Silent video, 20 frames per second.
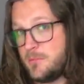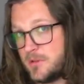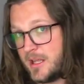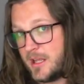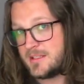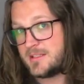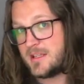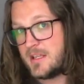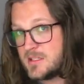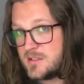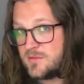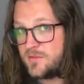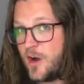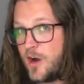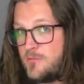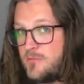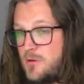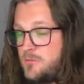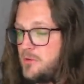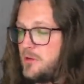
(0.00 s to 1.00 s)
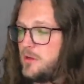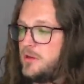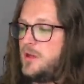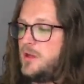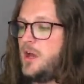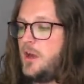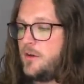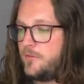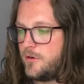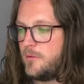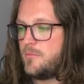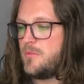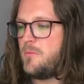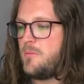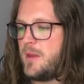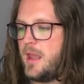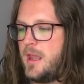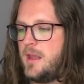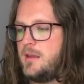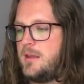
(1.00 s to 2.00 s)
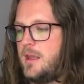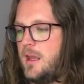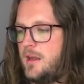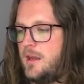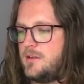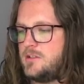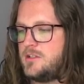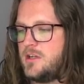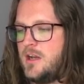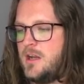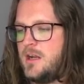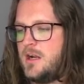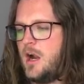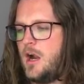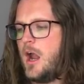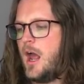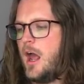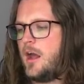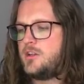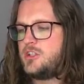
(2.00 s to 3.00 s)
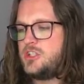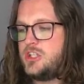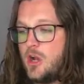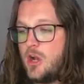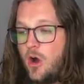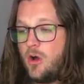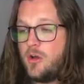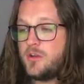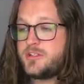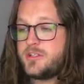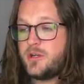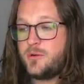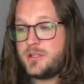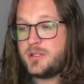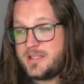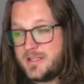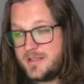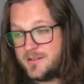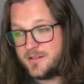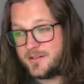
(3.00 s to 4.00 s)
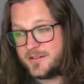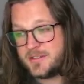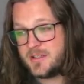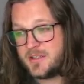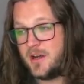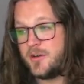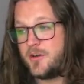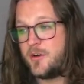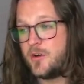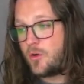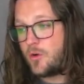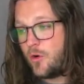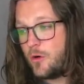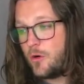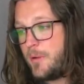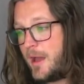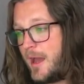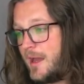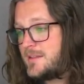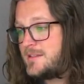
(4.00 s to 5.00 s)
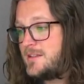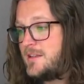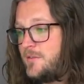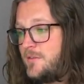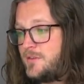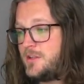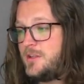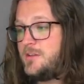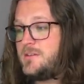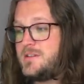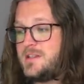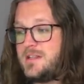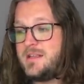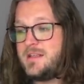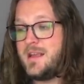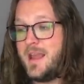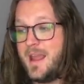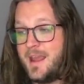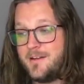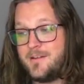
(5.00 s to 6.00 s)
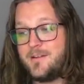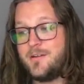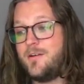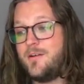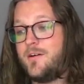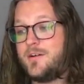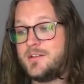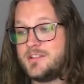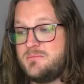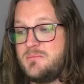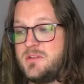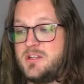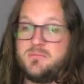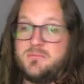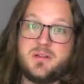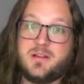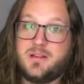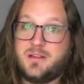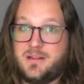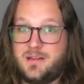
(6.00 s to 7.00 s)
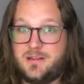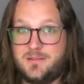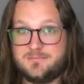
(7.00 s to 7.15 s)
S is farmable from the pain cage. She also heals on her passive, QTE, and her ultimate ability.